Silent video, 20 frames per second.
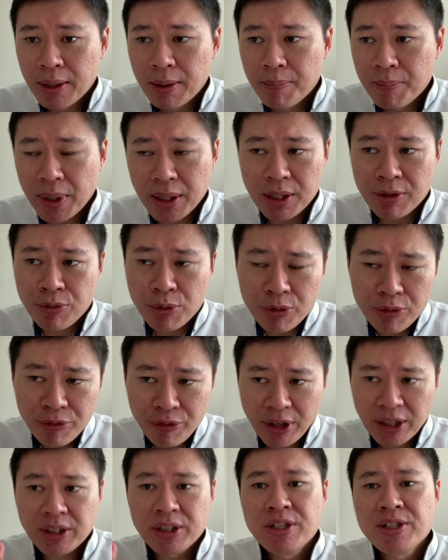But if you
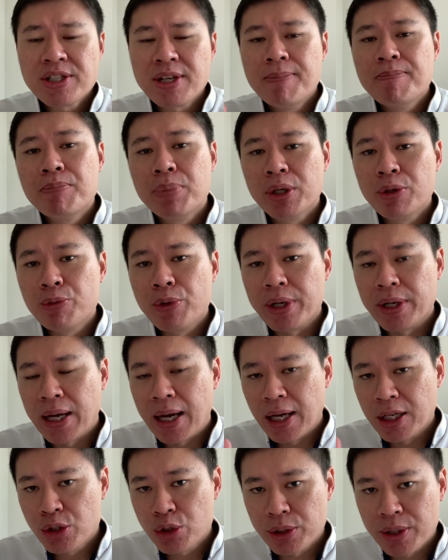factor in some burn rate,
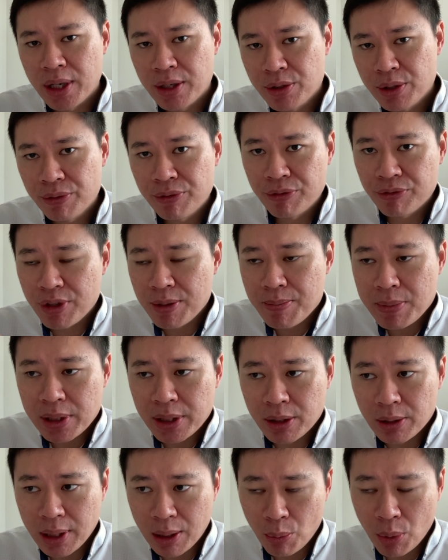100 to 150
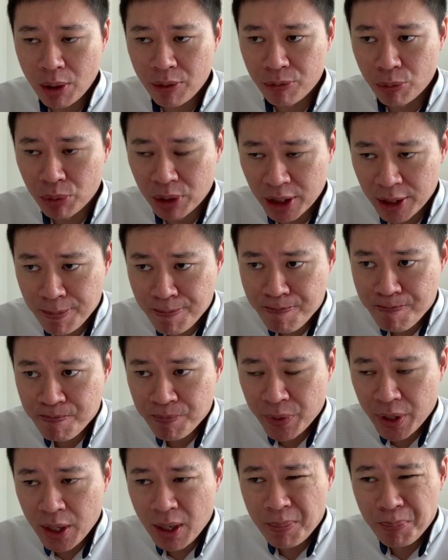million like what we've learned,
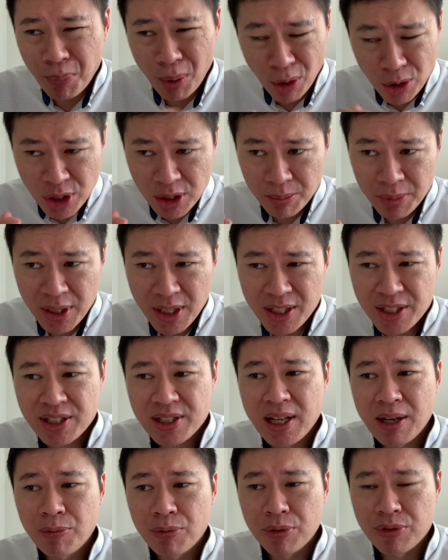possibly it's
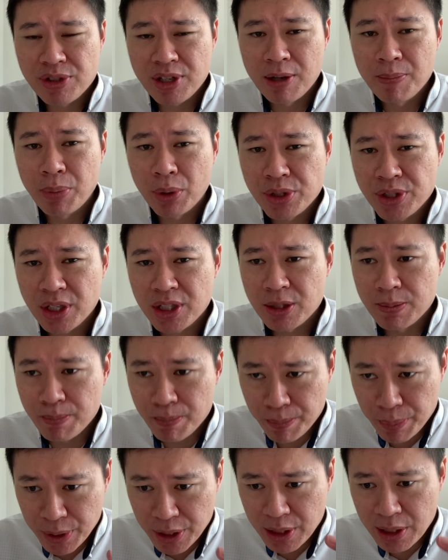left with
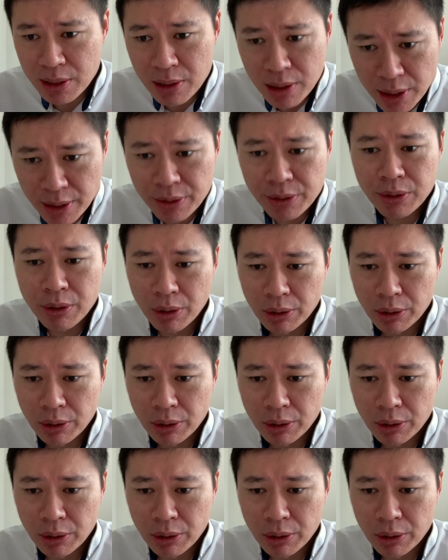$7.6 billion.